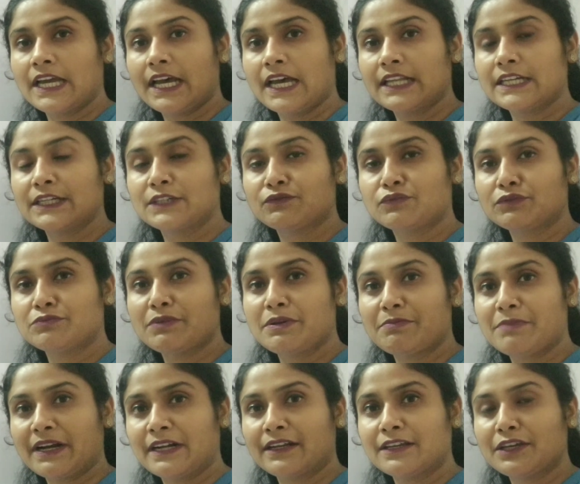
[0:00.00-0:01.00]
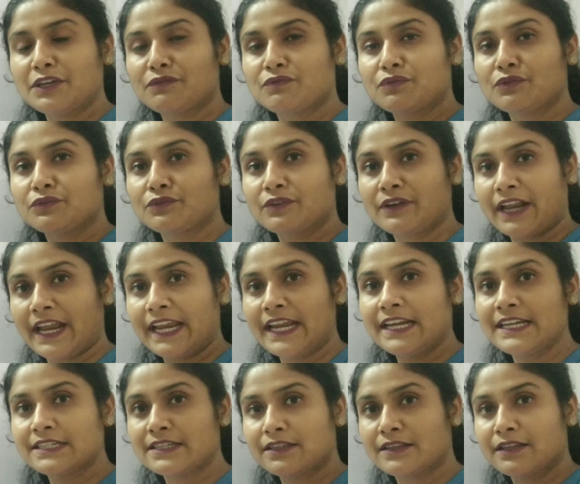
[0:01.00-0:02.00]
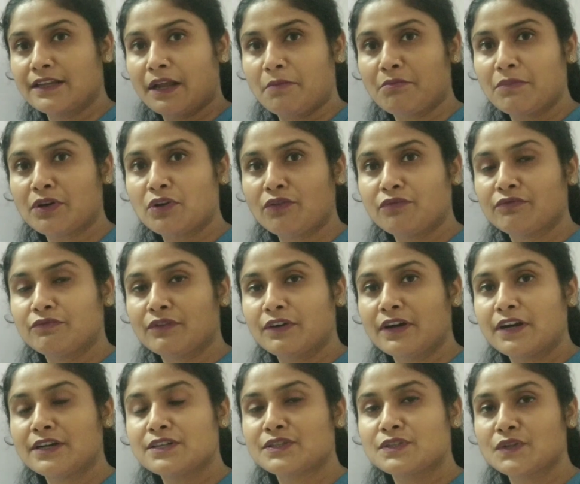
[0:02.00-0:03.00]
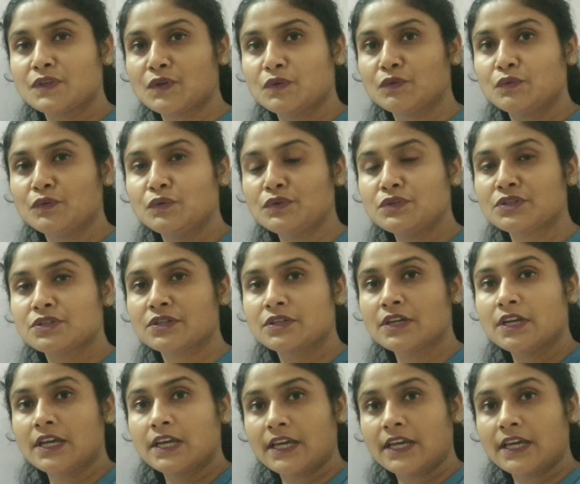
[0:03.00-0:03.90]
and it would be better if you write the number of words used